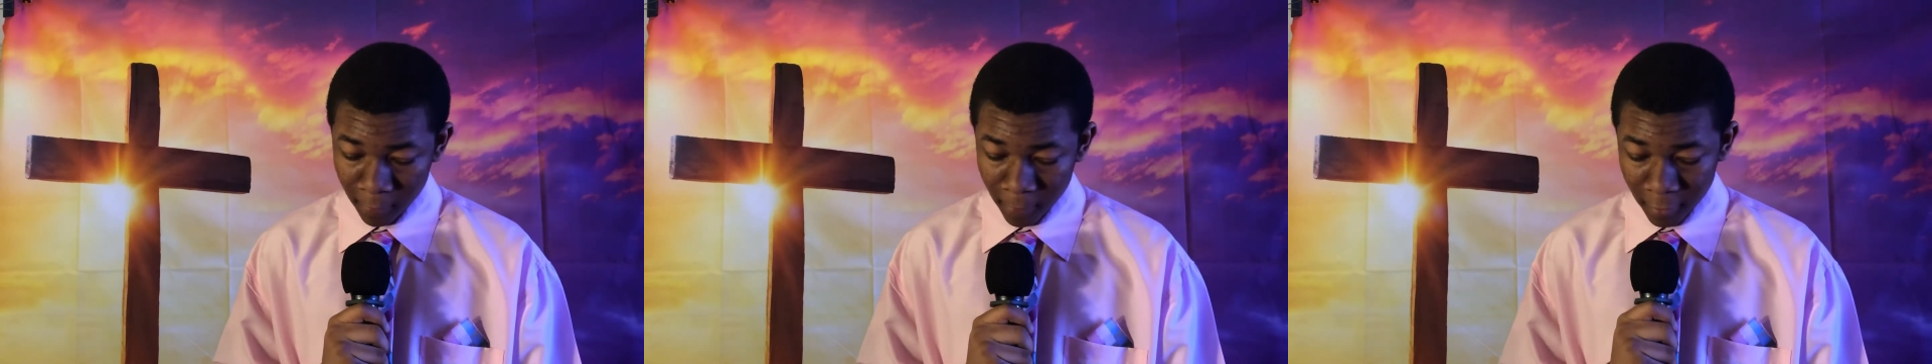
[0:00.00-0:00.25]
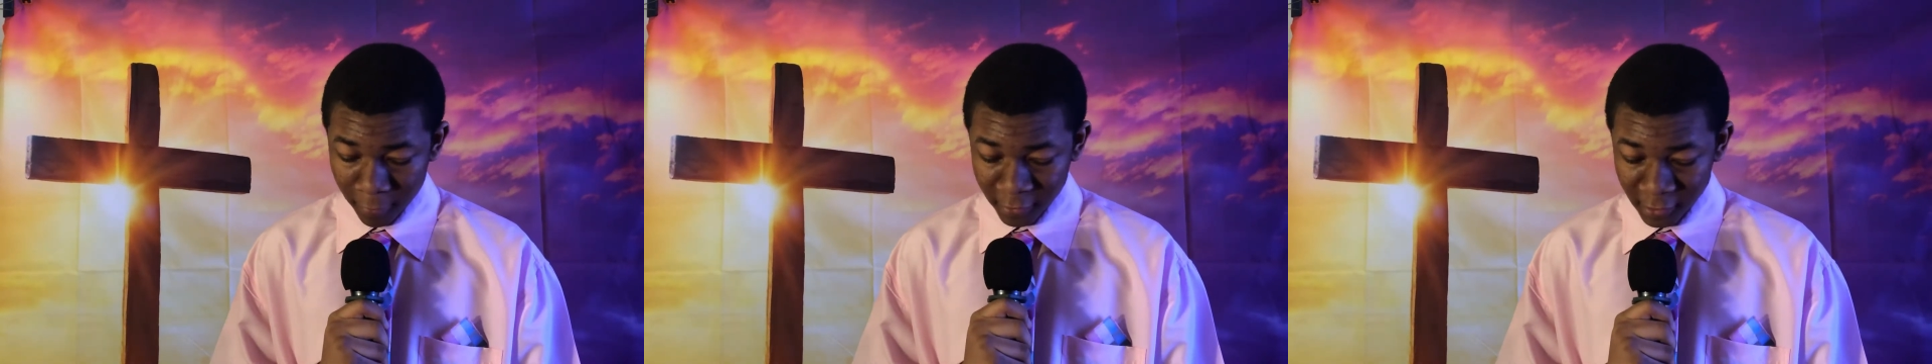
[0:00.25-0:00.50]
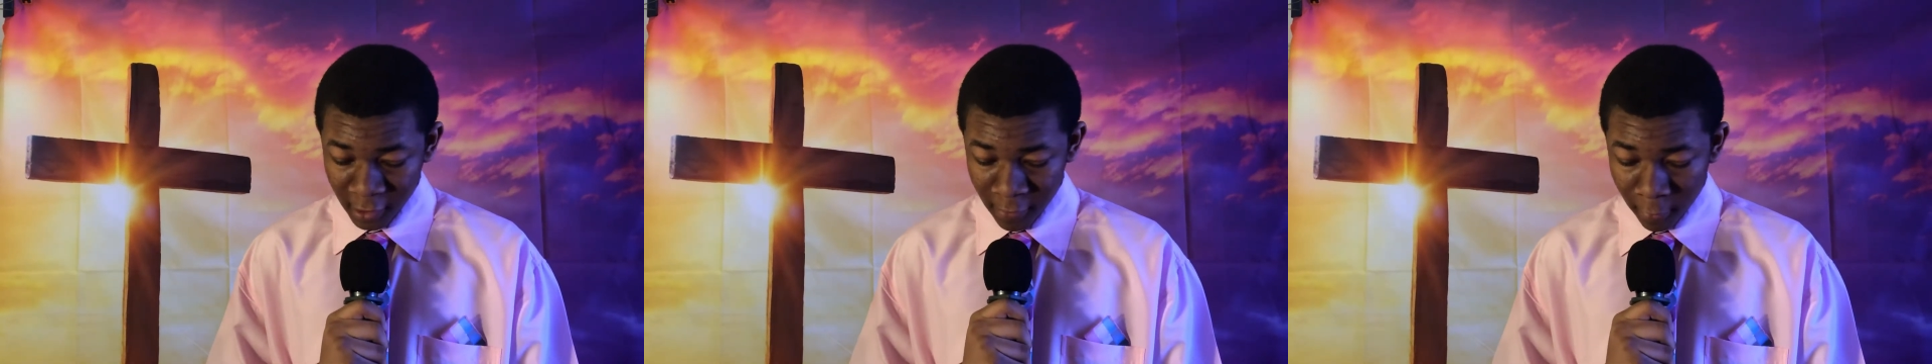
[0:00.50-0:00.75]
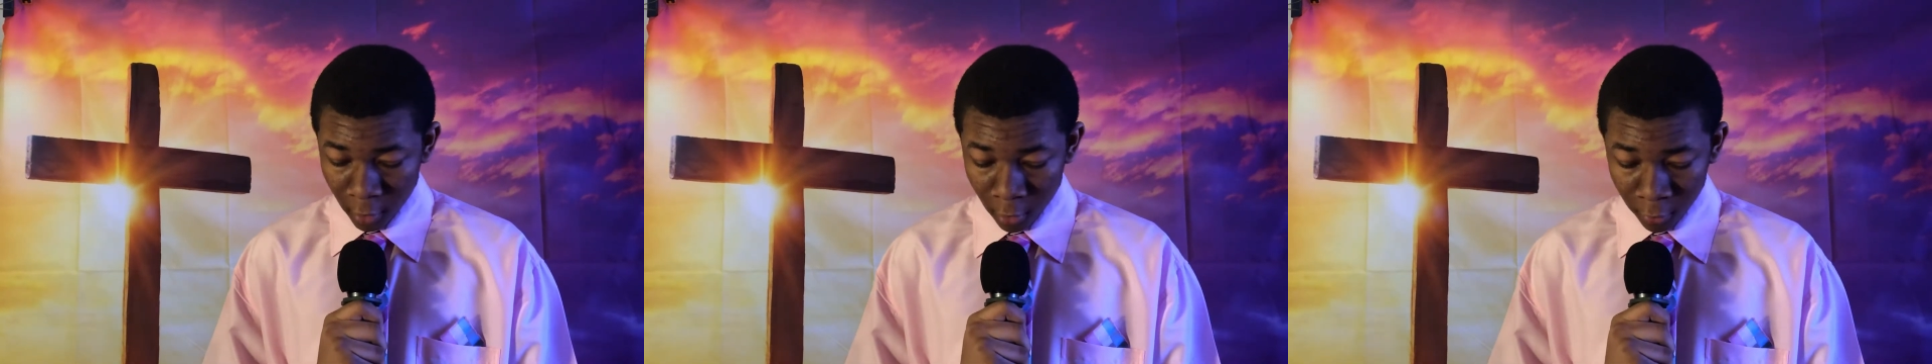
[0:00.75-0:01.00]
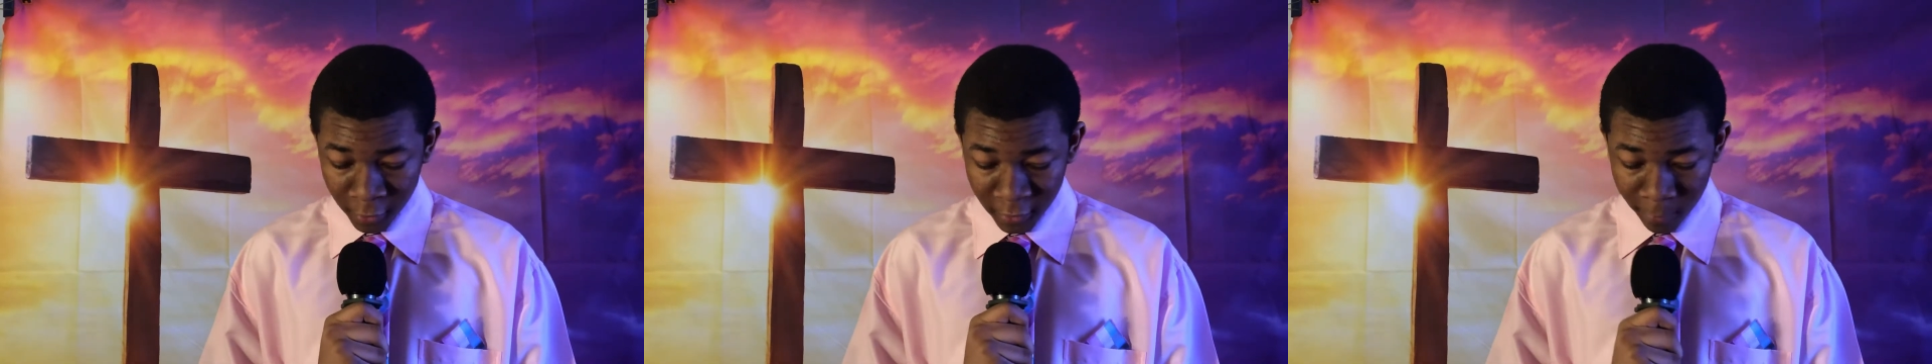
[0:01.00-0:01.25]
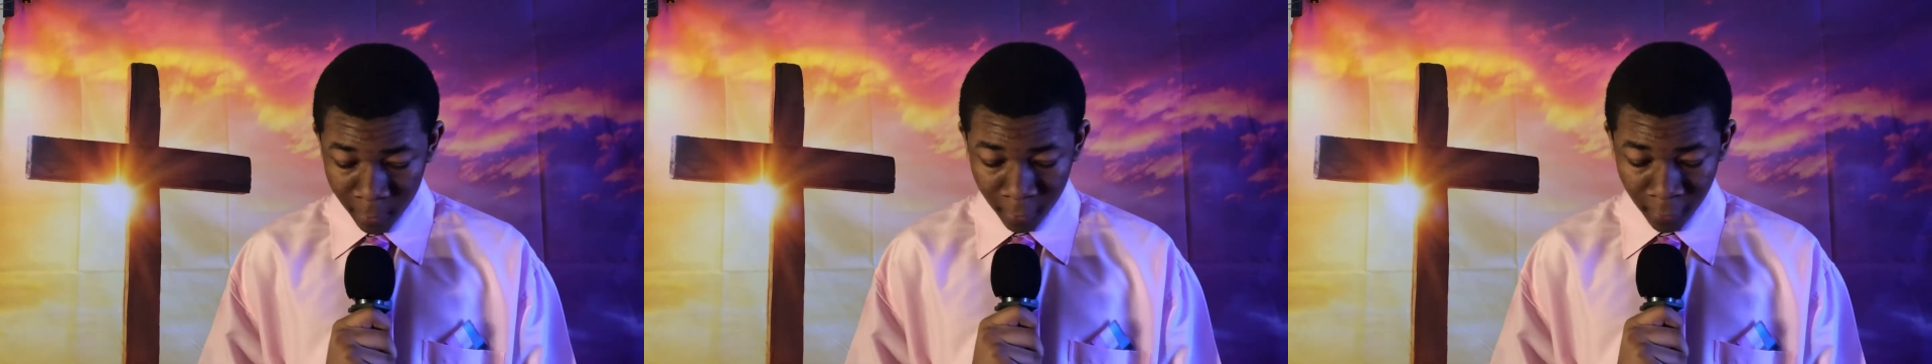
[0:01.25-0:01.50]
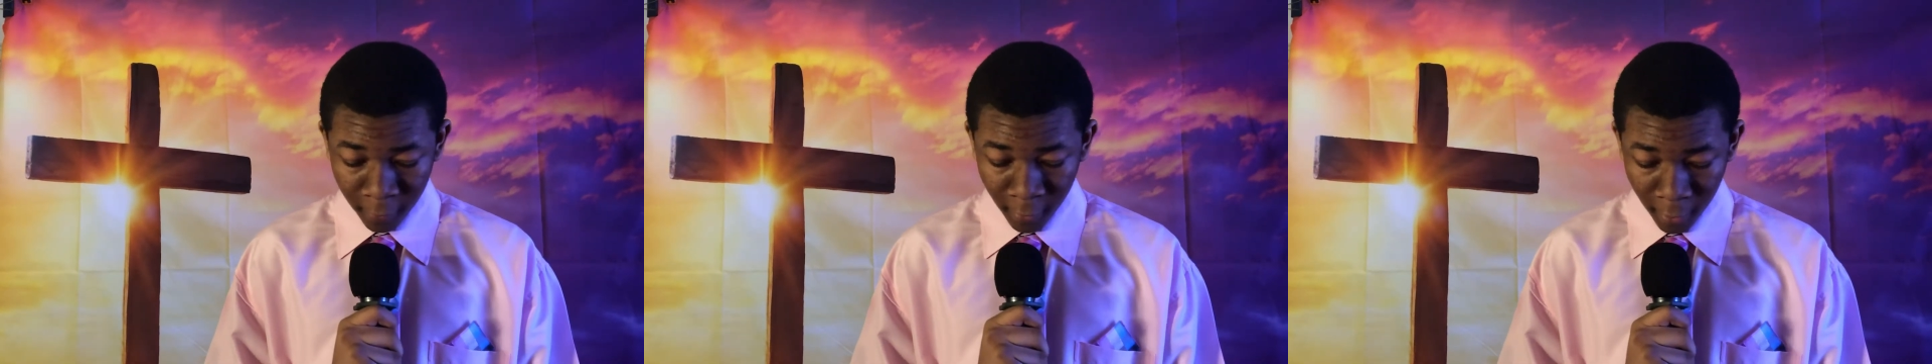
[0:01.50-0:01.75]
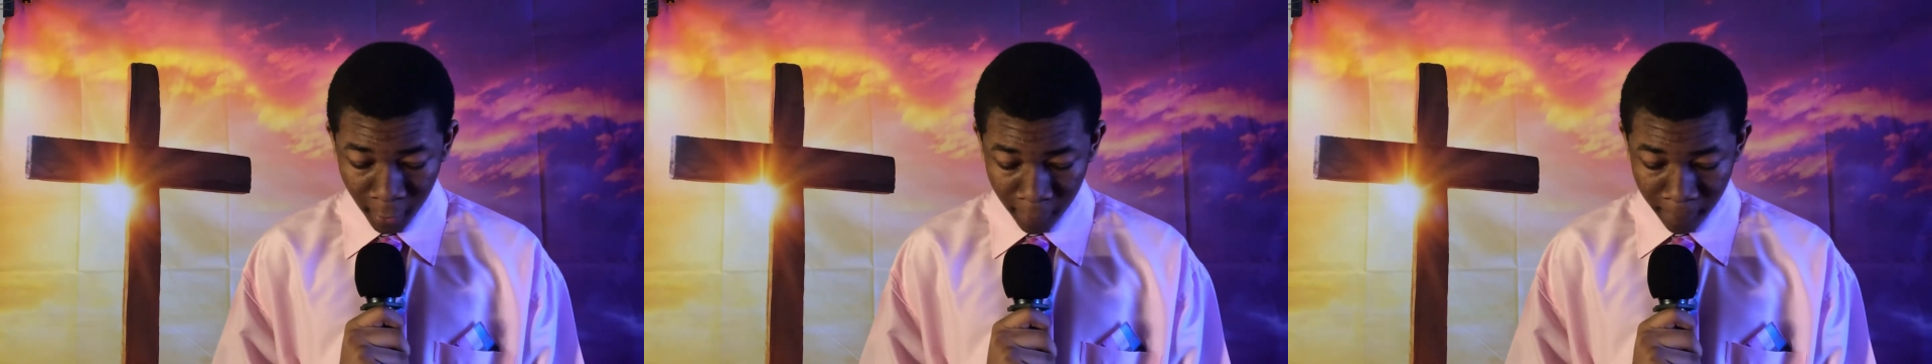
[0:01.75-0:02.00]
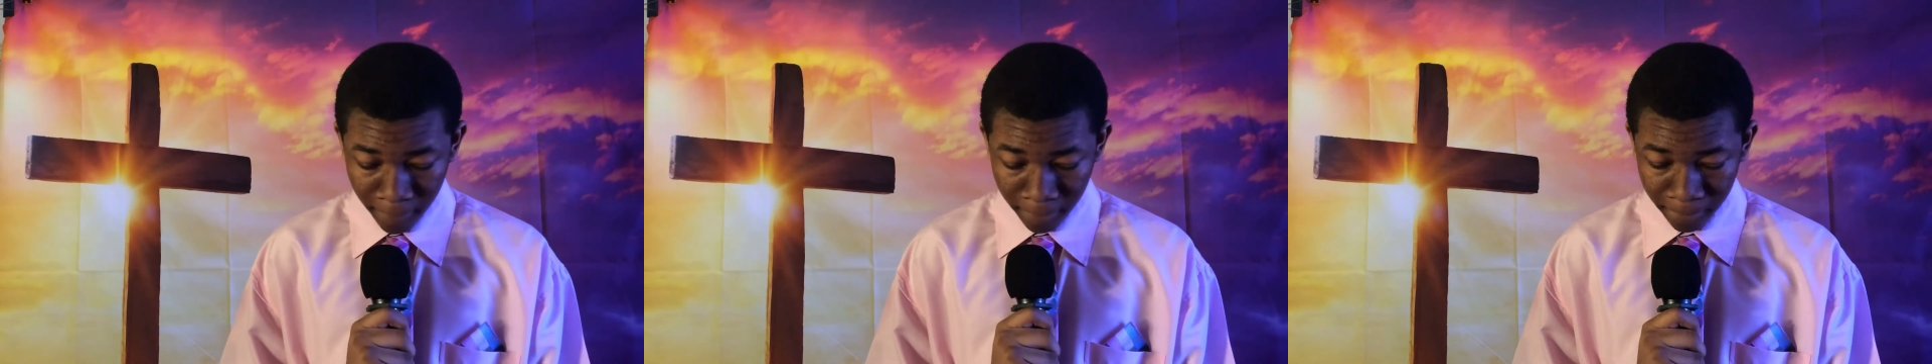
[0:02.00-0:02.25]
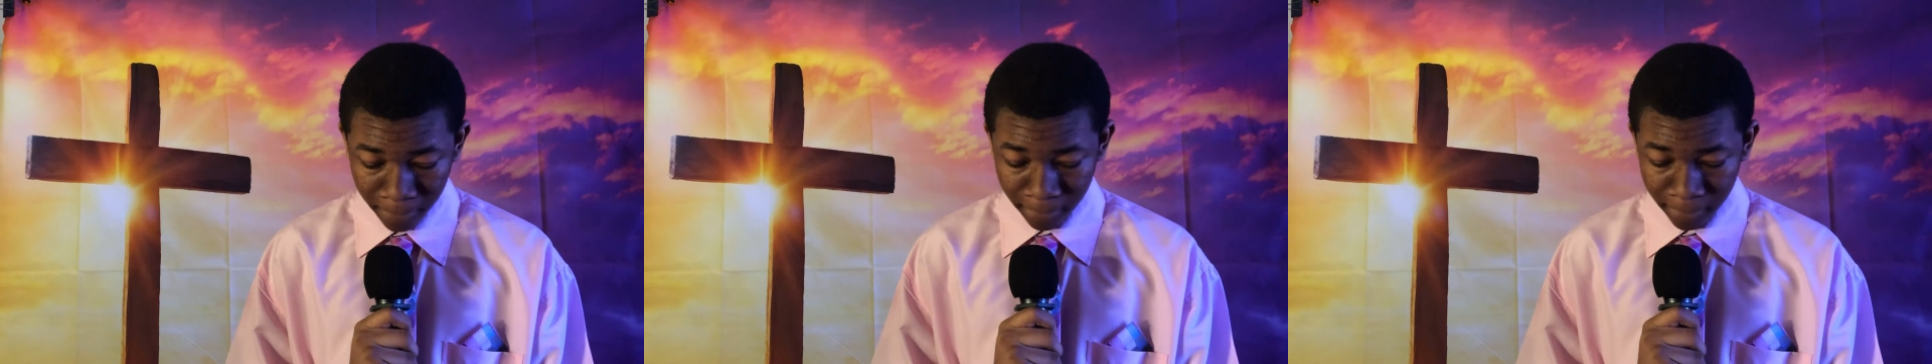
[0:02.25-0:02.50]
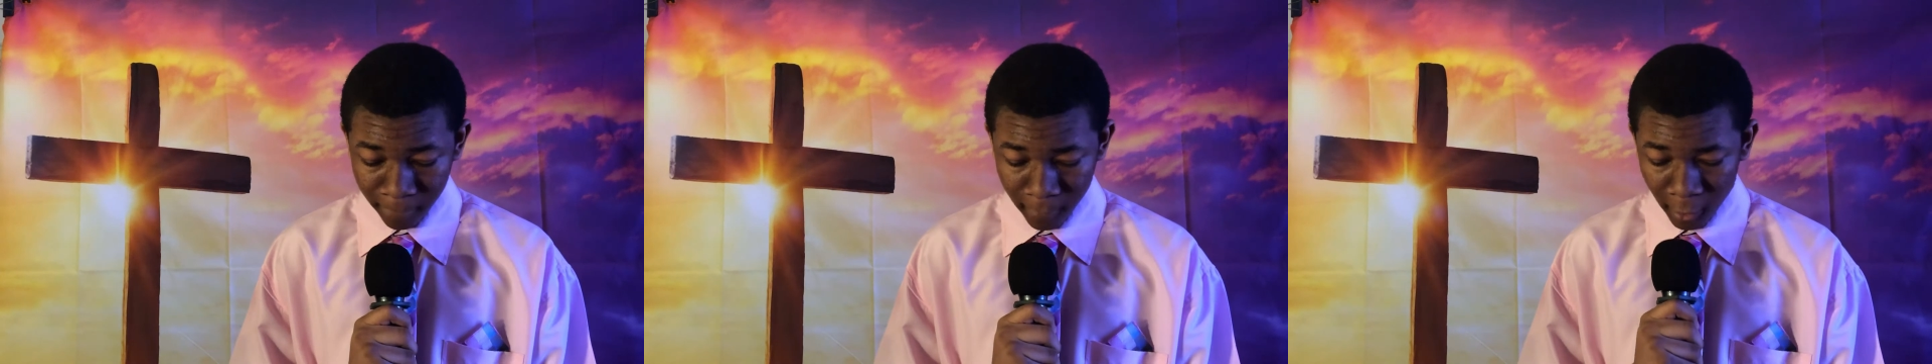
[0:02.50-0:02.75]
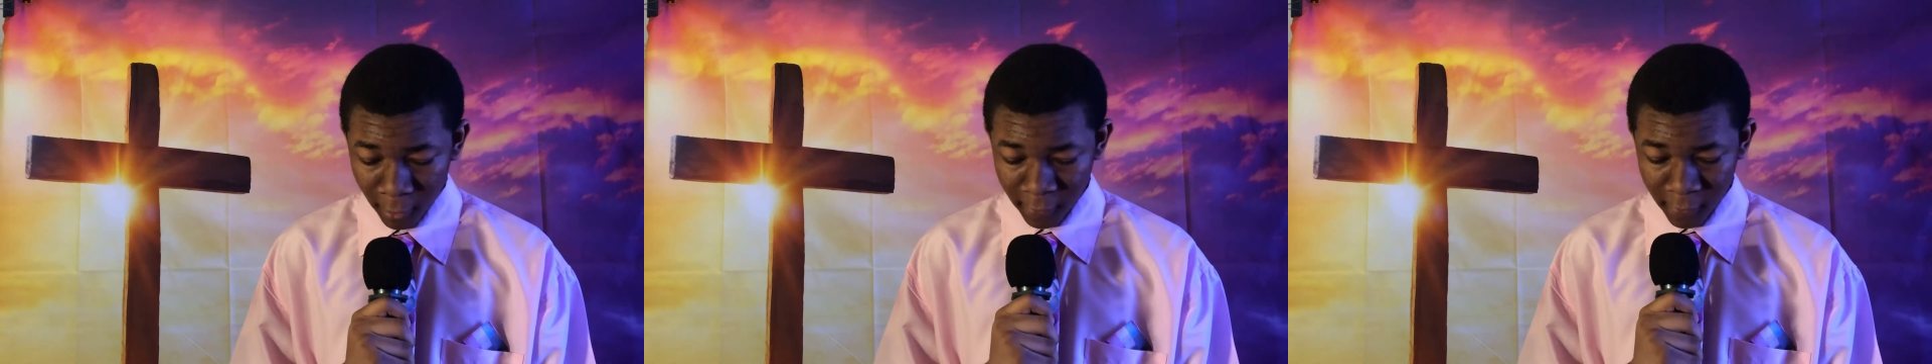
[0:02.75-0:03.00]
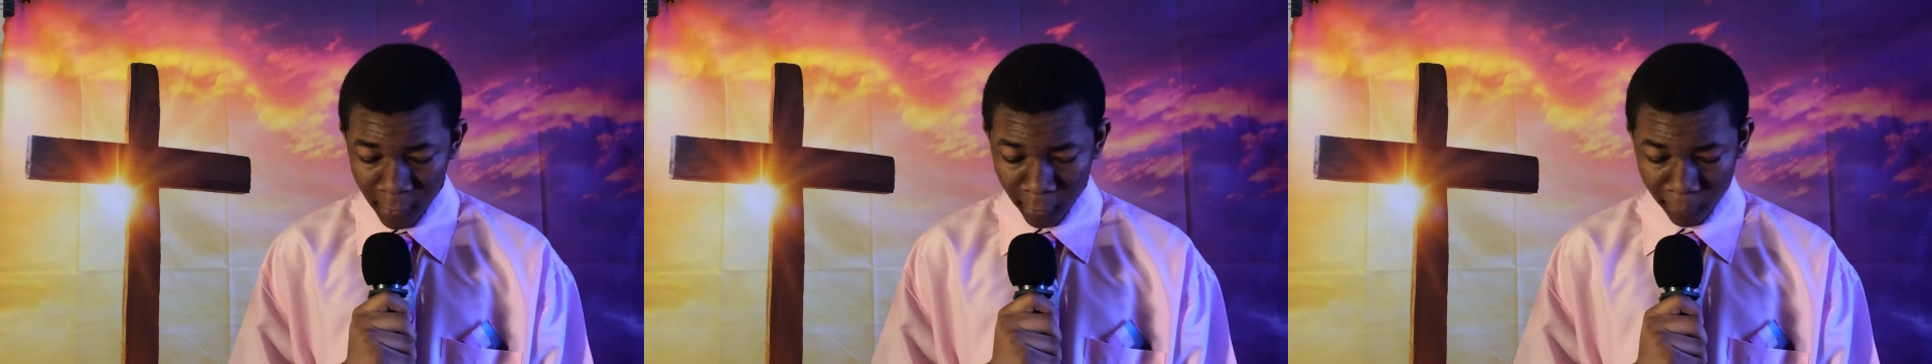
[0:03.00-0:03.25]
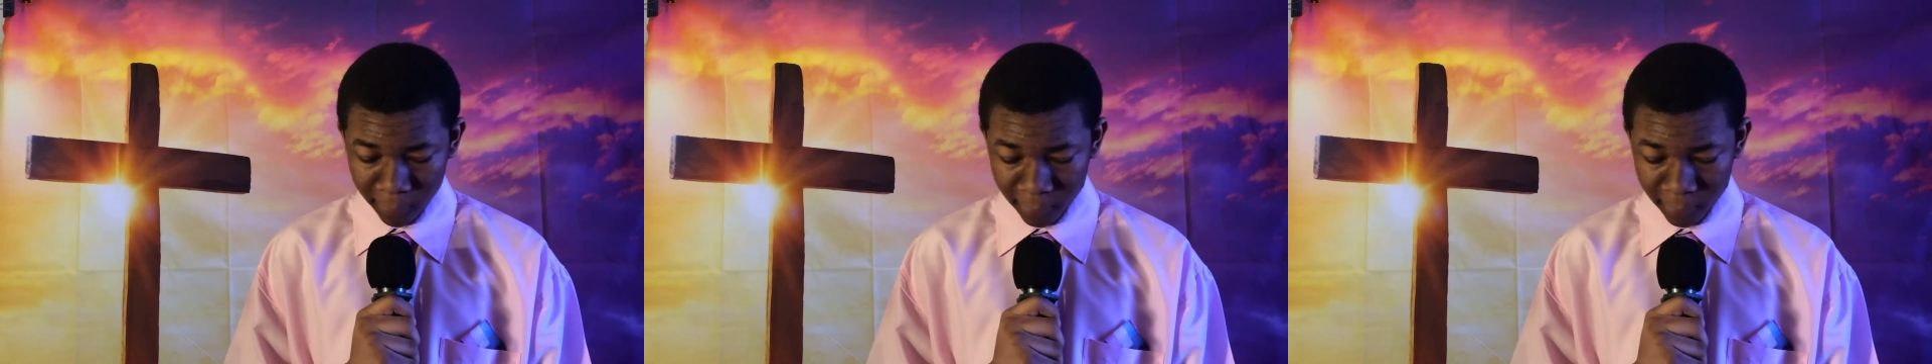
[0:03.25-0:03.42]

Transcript: and received the Holy Spirit of God, God is there.